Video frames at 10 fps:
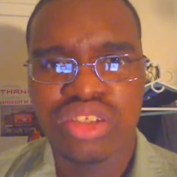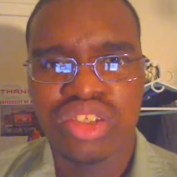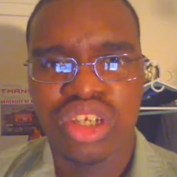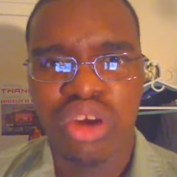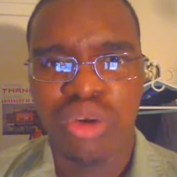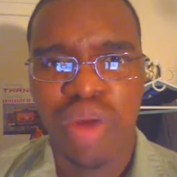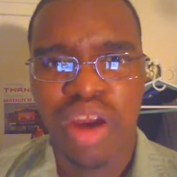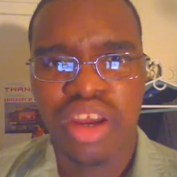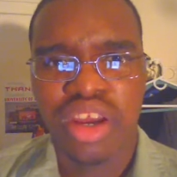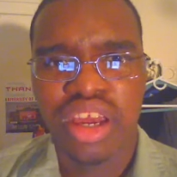to go
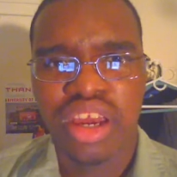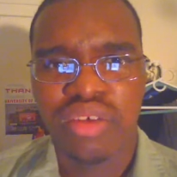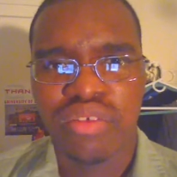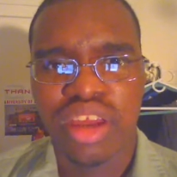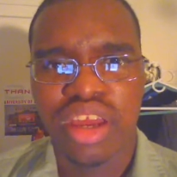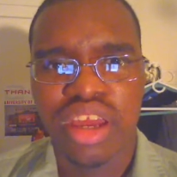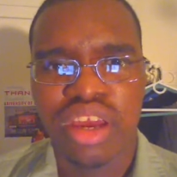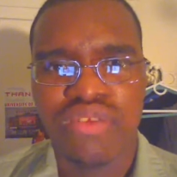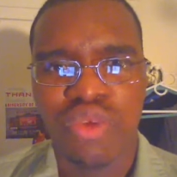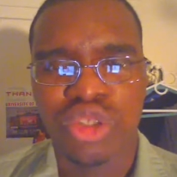around in
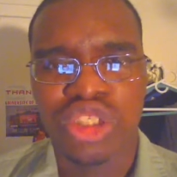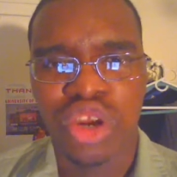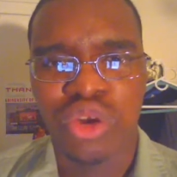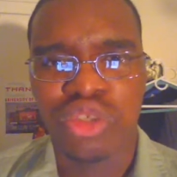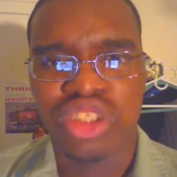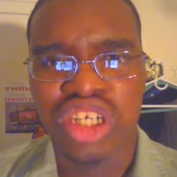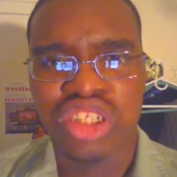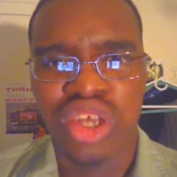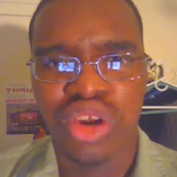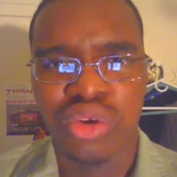a 4-cylinder or
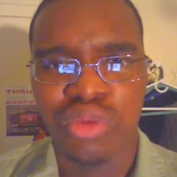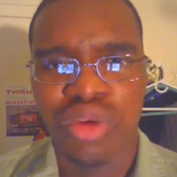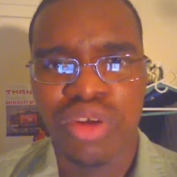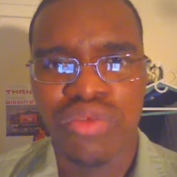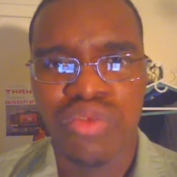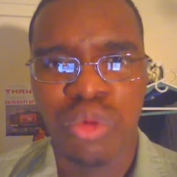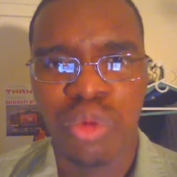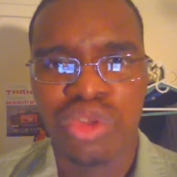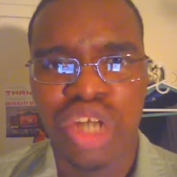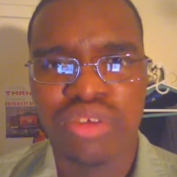6-cylinder front
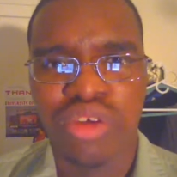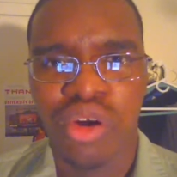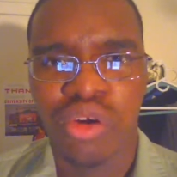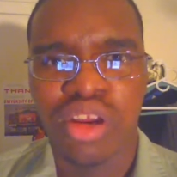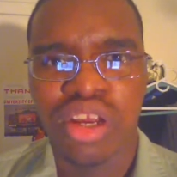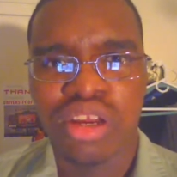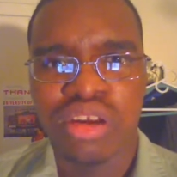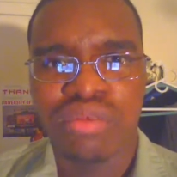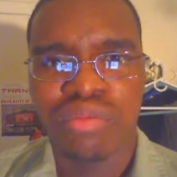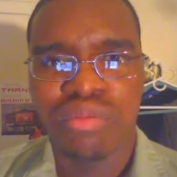wheel drive car
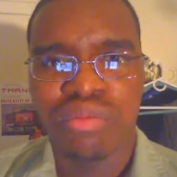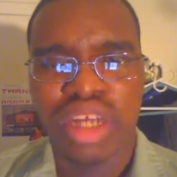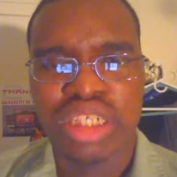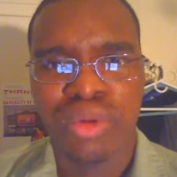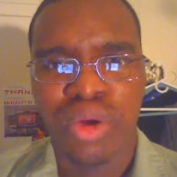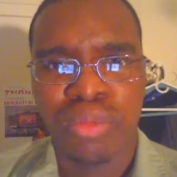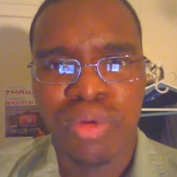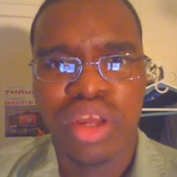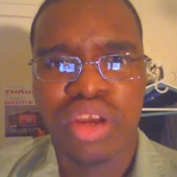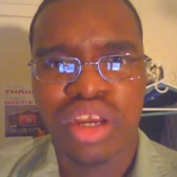and smoke a
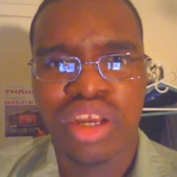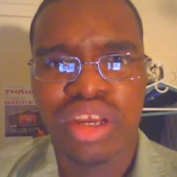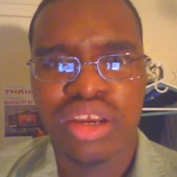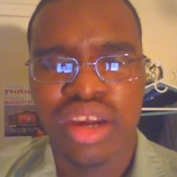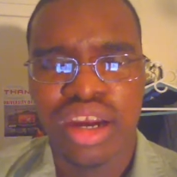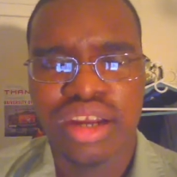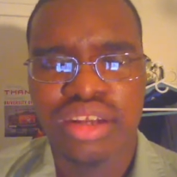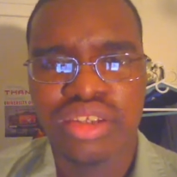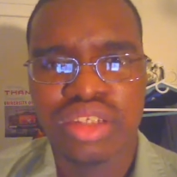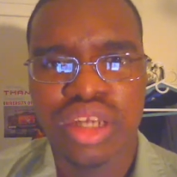pretty good
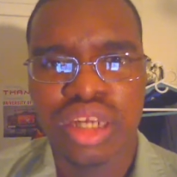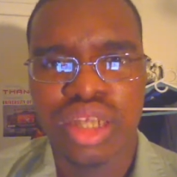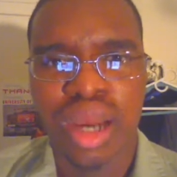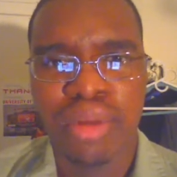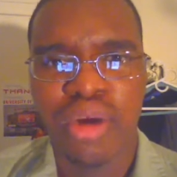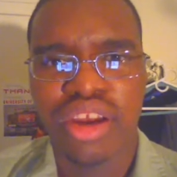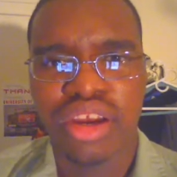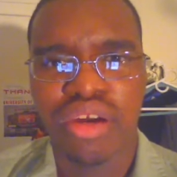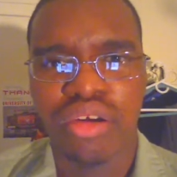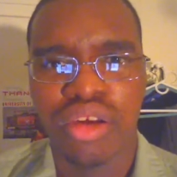American
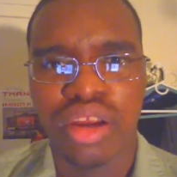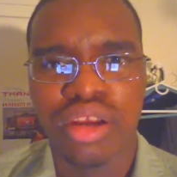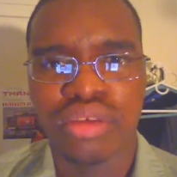car.